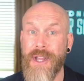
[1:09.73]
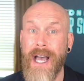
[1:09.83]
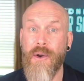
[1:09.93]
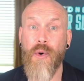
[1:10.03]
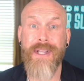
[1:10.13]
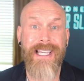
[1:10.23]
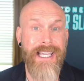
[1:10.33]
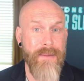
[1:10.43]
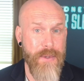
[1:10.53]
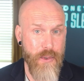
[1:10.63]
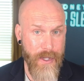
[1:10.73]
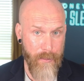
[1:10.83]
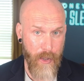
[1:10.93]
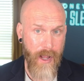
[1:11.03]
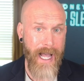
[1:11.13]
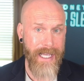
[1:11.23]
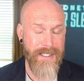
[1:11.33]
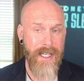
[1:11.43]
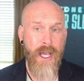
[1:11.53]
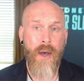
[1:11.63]
not only keep you
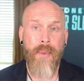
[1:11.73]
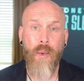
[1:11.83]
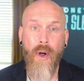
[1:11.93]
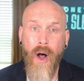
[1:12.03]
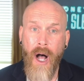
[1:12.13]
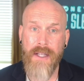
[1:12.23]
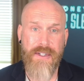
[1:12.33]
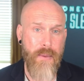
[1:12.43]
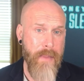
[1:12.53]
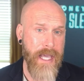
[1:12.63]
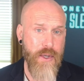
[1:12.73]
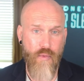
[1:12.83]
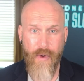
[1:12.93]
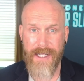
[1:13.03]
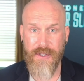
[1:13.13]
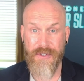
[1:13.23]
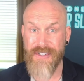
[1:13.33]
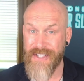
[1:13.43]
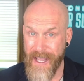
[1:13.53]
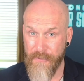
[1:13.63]
compliant, but will also make your rental
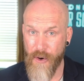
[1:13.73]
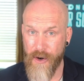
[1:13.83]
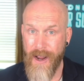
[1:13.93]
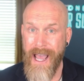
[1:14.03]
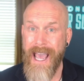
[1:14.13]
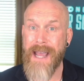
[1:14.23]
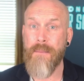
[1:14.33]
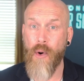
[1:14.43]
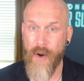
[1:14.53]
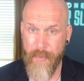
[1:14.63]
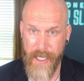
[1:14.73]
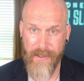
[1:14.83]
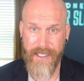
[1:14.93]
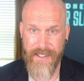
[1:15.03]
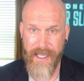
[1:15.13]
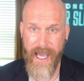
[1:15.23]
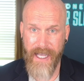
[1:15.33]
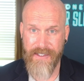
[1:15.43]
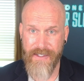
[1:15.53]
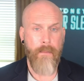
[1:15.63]
safer and more appealing to
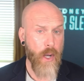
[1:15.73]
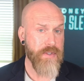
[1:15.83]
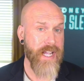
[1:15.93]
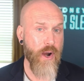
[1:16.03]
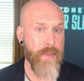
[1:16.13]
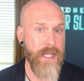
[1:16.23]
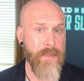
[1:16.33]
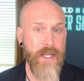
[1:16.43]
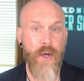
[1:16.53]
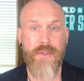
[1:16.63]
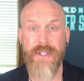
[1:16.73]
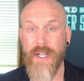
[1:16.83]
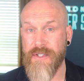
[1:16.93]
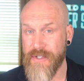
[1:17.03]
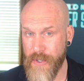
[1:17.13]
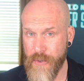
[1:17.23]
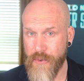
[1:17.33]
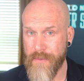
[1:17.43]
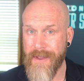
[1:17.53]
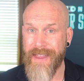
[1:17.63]
guests. Most Airbnb hosts
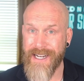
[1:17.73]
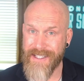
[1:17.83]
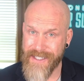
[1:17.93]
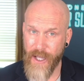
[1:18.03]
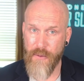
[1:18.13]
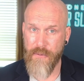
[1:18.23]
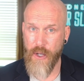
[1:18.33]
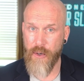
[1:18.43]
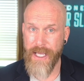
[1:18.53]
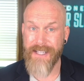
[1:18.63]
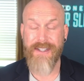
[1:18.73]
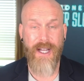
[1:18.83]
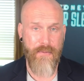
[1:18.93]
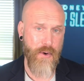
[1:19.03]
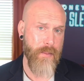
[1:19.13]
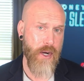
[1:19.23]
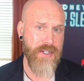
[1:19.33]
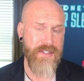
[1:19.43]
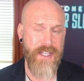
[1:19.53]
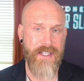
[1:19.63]
assume that a cell phone is enough for
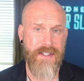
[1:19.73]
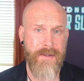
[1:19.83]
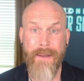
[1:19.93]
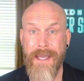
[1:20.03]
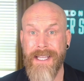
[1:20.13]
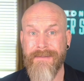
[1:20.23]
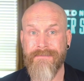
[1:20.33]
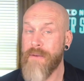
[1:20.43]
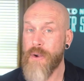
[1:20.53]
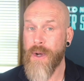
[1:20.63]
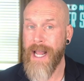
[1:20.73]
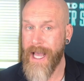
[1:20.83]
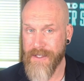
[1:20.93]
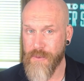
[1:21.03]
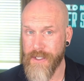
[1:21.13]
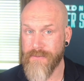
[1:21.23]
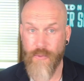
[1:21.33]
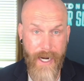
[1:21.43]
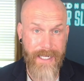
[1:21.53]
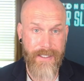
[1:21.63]
emergencies. I mean, everyone has one,
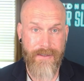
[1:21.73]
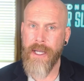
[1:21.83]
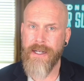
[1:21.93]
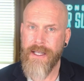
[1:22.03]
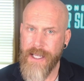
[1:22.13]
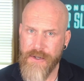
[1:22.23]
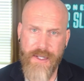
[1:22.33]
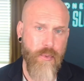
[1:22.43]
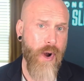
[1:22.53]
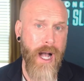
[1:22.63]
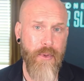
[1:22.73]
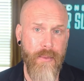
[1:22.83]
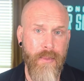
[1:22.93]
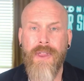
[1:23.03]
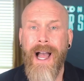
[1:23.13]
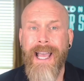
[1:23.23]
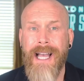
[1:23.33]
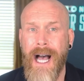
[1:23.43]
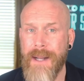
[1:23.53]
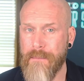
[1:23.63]
right? But here's the problem.
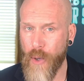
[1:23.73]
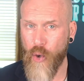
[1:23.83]
Relying on